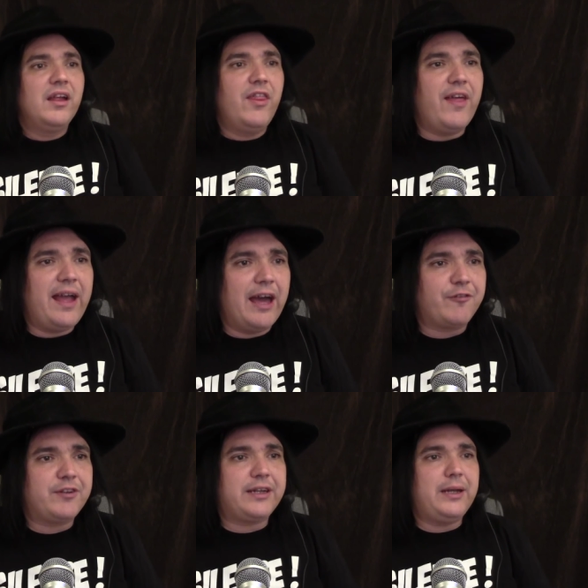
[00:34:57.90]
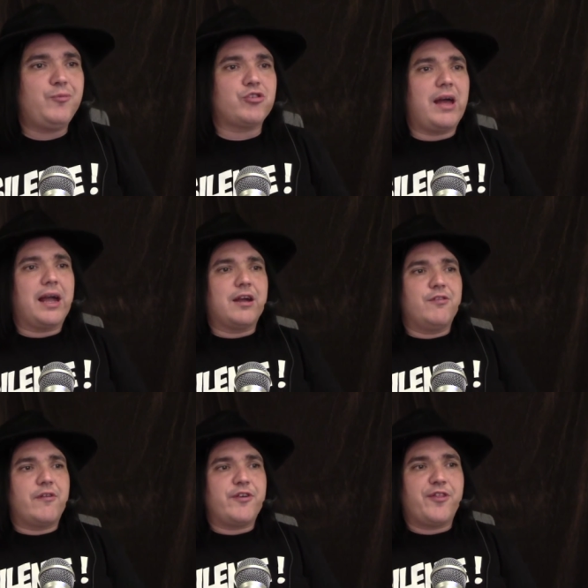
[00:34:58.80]
they have to keep track of
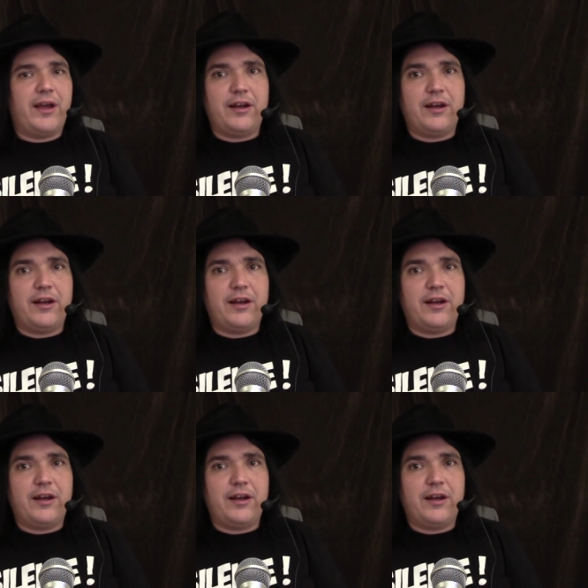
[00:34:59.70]
everything